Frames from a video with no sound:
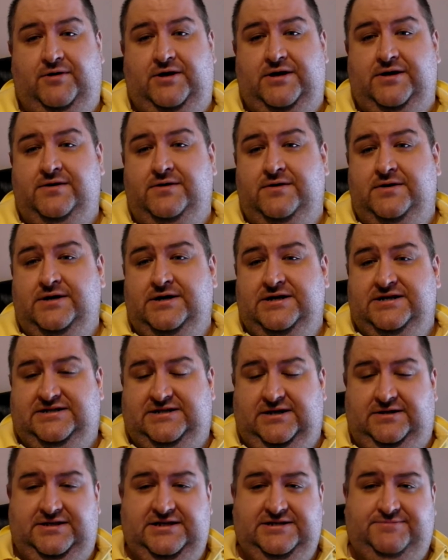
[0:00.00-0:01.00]
to be.
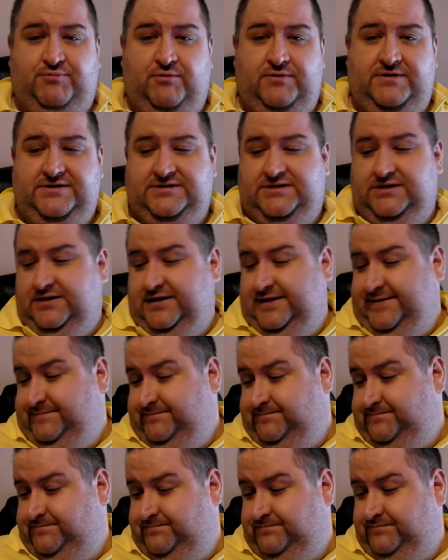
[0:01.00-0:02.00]
So at this point in
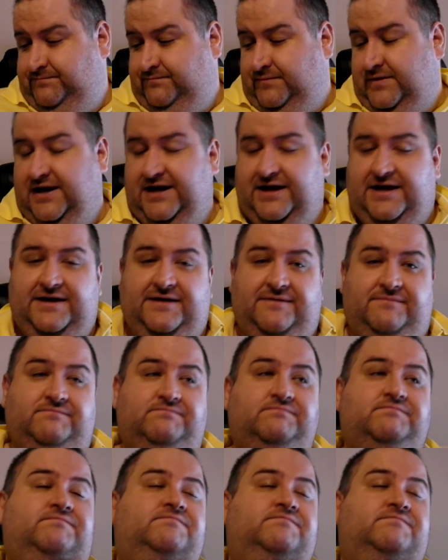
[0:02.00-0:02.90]
time, I've